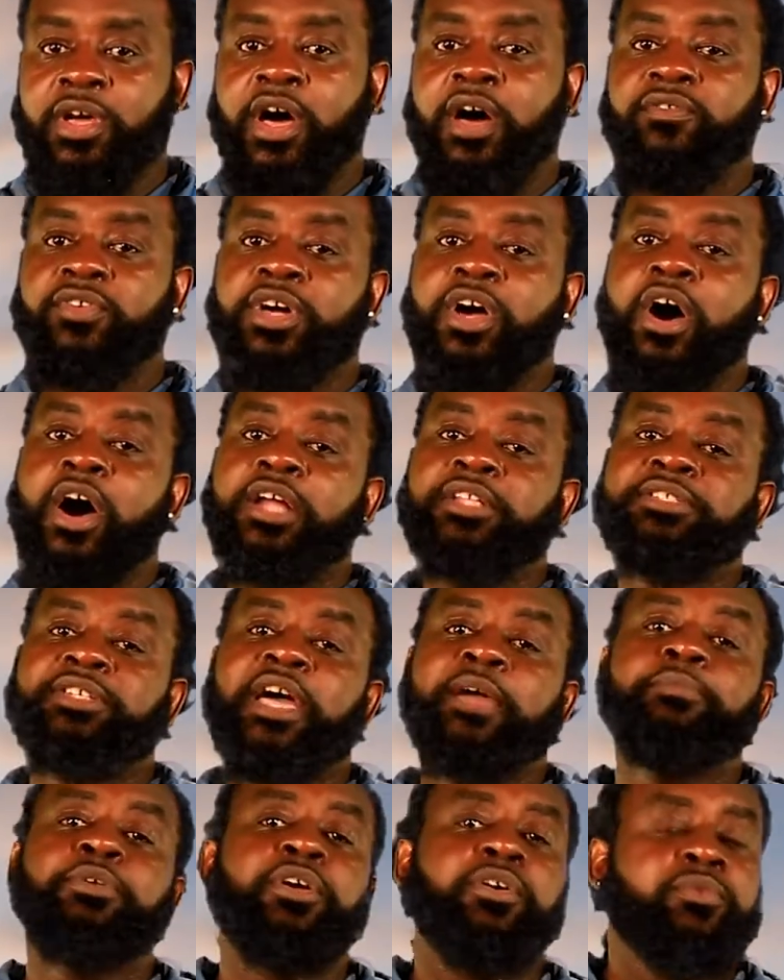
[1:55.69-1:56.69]
of God
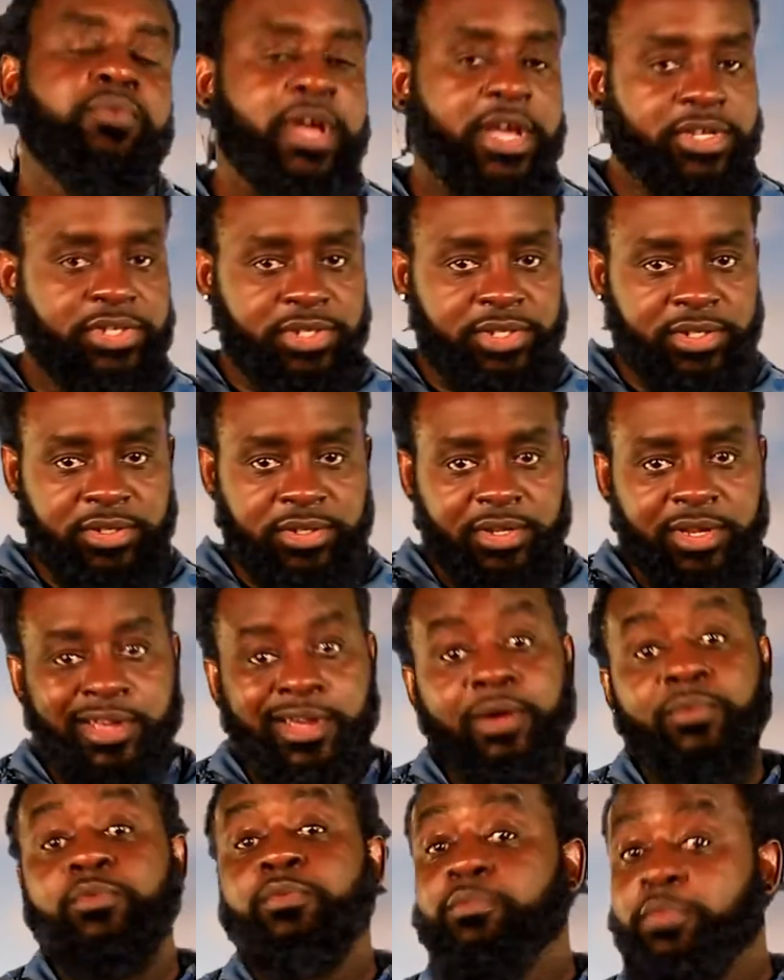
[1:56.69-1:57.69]
type correction.
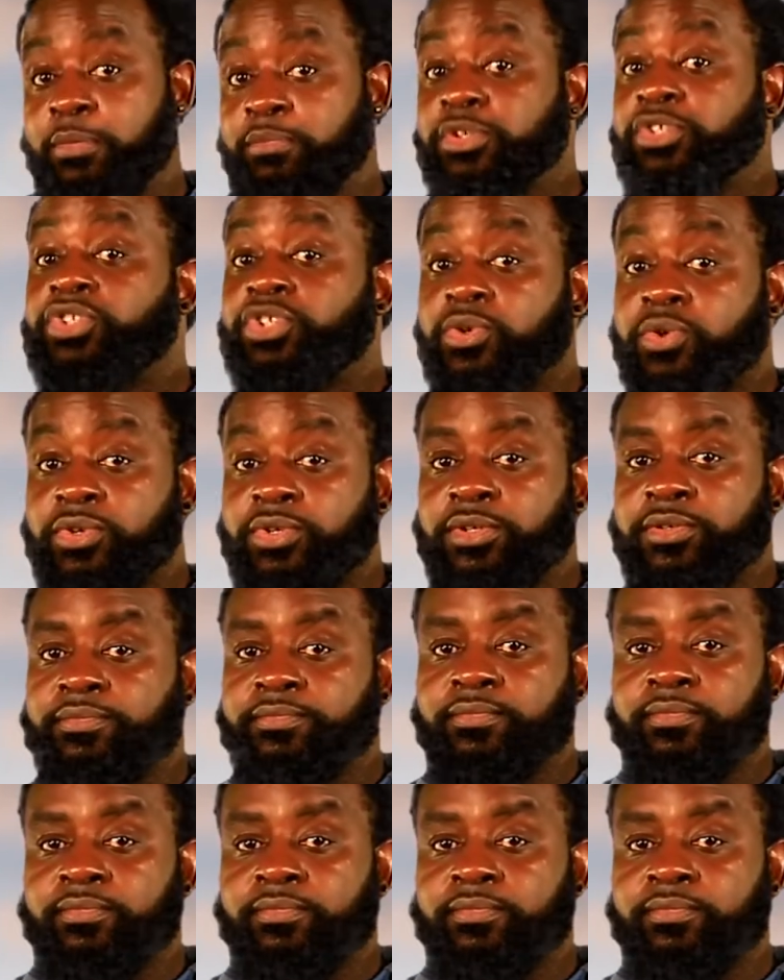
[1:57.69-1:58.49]
Remember Jonah?